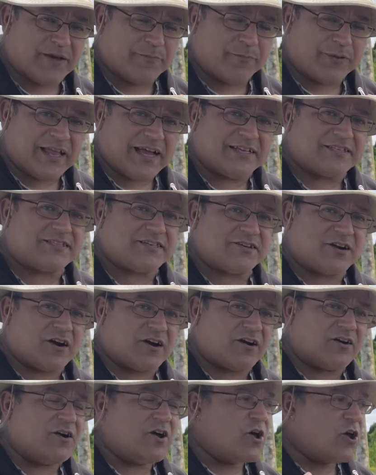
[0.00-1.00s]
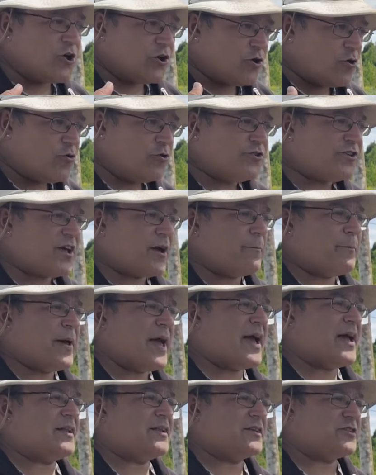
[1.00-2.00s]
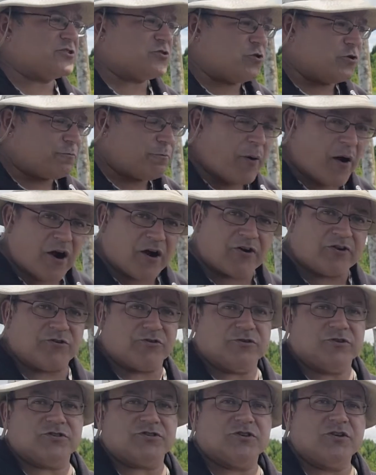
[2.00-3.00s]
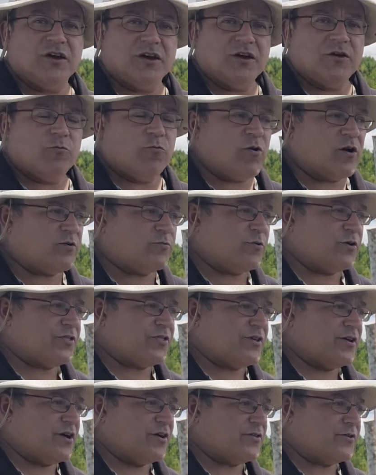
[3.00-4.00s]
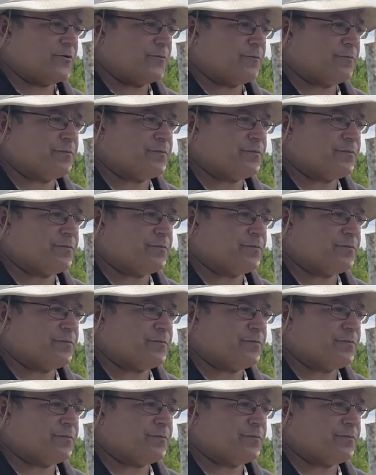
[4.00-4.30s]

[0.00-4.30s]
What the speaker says: plants that are good companions, good partners, one with the other.